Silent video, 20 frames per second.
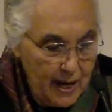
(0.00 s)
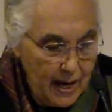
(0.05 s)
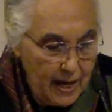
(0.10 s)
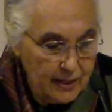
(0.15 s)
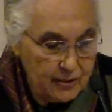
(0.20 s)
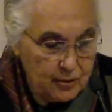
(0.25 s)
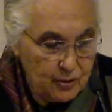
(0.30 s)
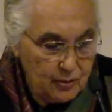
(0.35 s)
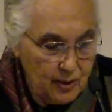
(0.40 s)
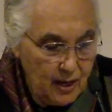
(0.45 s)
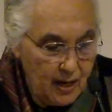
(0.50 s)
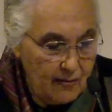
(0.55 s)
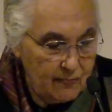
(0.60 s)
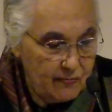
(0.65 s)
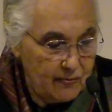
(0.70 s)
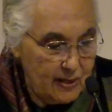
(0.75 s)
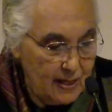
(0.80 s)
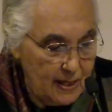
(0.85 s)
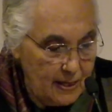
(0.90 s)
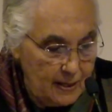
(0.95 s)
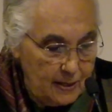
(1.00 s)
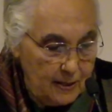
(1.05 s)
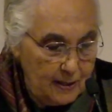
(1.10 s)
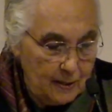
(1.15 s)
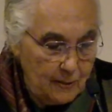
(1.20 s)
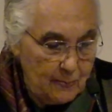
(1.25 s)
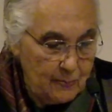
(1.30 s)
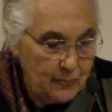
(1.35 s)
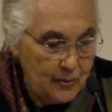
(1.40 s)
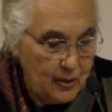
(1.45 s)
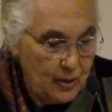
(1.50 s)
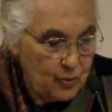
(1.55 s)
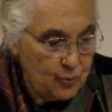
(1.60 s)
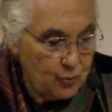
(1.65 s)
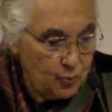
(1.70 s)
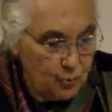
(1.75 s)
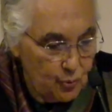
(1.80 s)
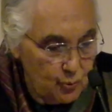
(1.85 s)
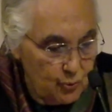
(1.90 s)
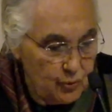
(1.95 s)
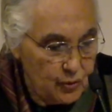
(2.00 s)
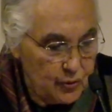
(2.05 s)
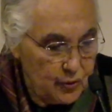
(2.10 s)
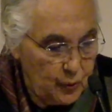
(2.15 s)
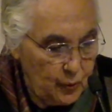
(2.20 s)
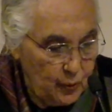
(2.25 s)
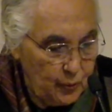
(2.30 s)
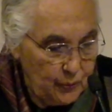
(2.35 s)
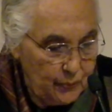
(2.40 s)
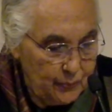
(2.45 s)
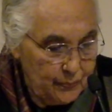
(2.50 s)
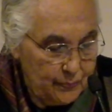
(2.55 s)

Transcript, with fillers: had to have the income to do so.